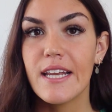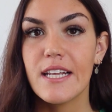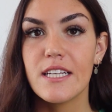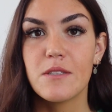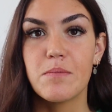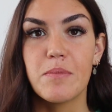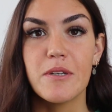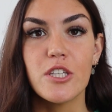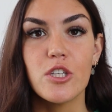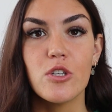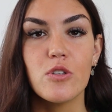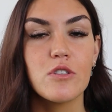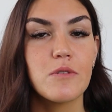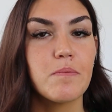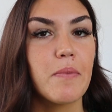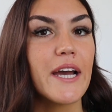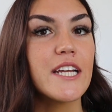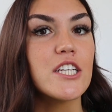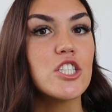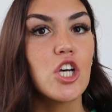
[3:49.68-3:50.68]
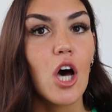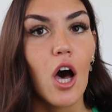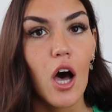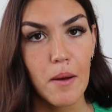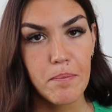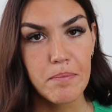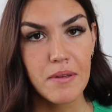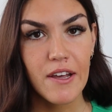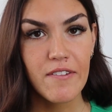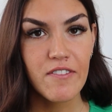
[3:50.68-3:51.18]
it has been used by
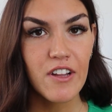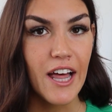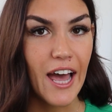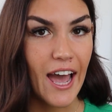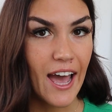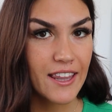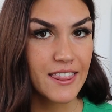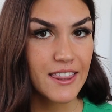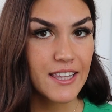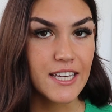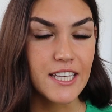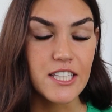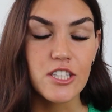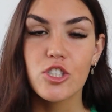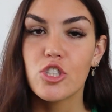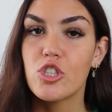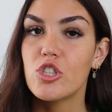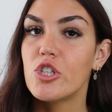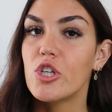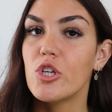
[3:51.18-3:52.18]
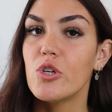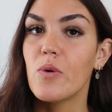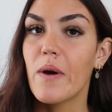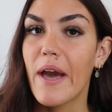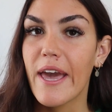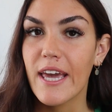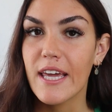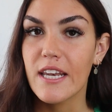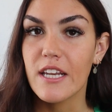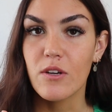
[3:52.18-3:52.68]
top-level athletes to
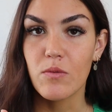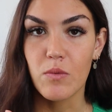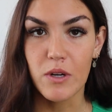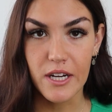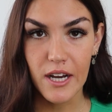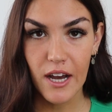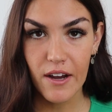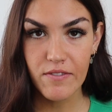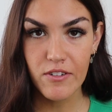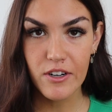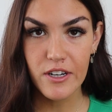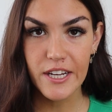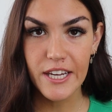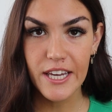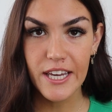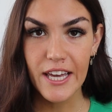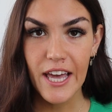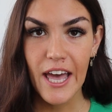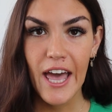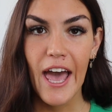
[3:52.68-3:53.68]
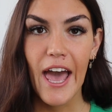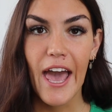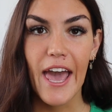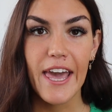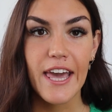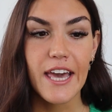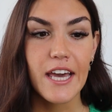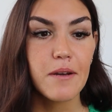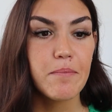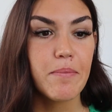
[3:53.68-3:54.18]
aid in recovery
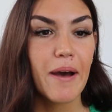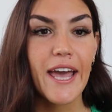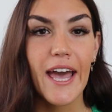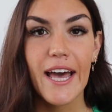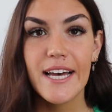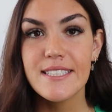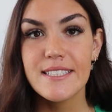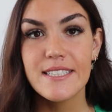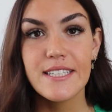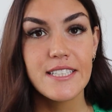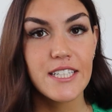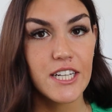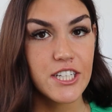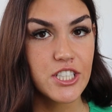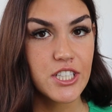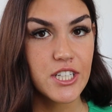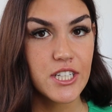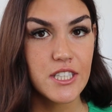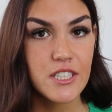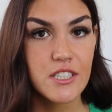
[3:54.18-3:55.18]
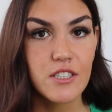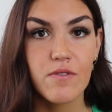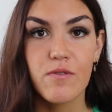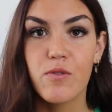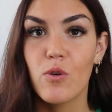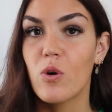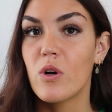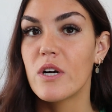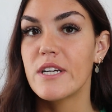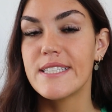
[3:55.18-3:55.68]
and by estheticians
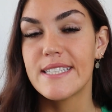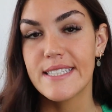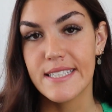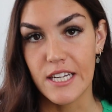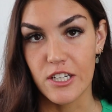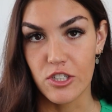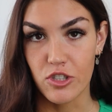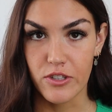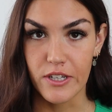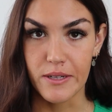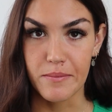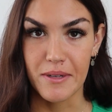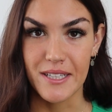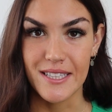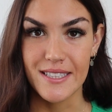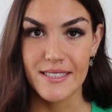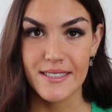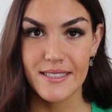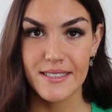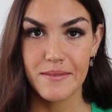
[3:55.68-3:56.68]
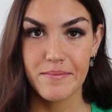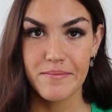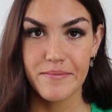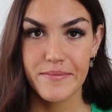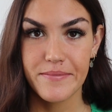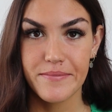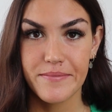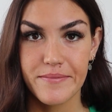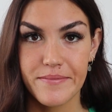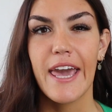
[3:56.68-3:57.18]
for skin treatments.
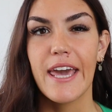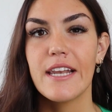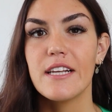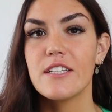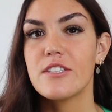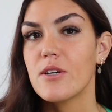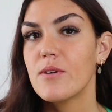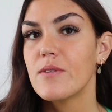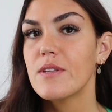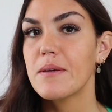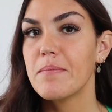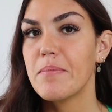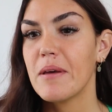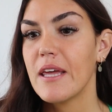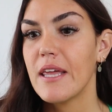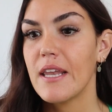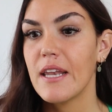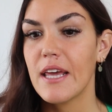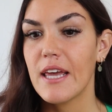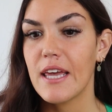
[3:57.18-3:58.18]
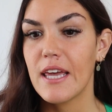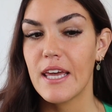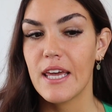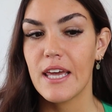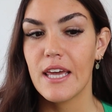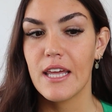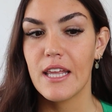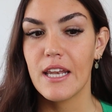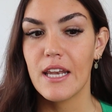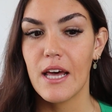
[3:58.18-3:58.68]
And it's only been
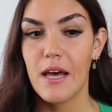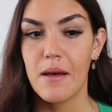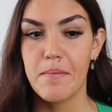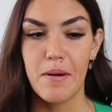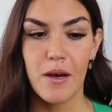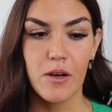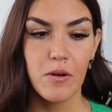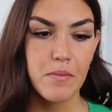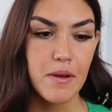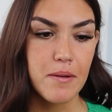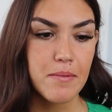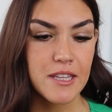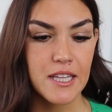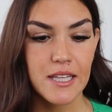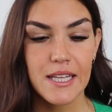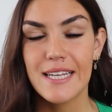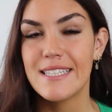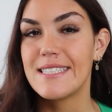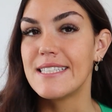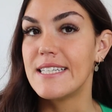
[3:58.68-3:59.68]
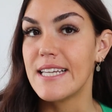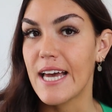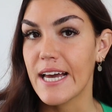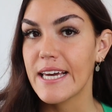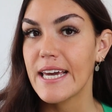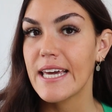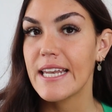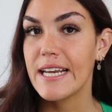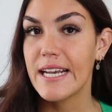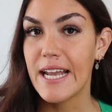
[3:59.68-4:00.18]
in about maybe the last
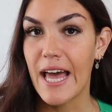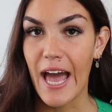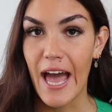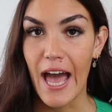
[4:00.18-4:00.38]
decade and a